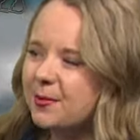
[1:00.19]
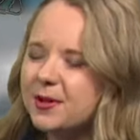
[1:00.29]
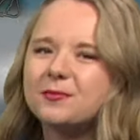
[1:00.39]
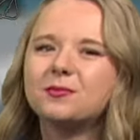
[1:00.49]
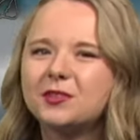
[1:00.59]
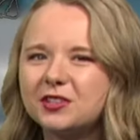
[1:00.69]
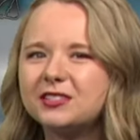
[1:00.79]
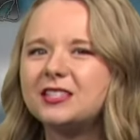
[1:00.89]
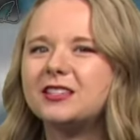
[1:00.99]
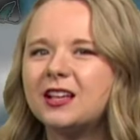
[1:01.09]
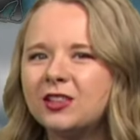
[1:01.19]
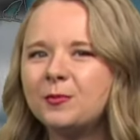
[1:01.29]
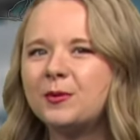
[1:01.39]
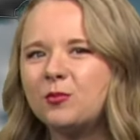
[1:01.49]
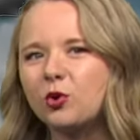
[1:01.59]
but could see a little
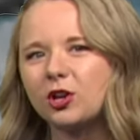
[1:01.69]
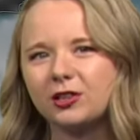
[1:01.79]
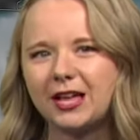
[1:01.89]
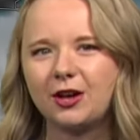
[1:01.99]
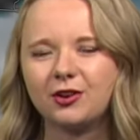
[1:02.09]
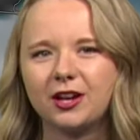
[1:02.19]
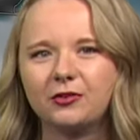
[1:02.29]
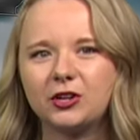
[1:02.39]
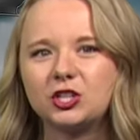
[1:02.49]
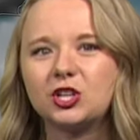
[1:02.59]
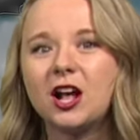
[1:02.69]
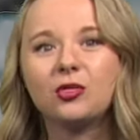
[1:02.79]
bit more cloud coverage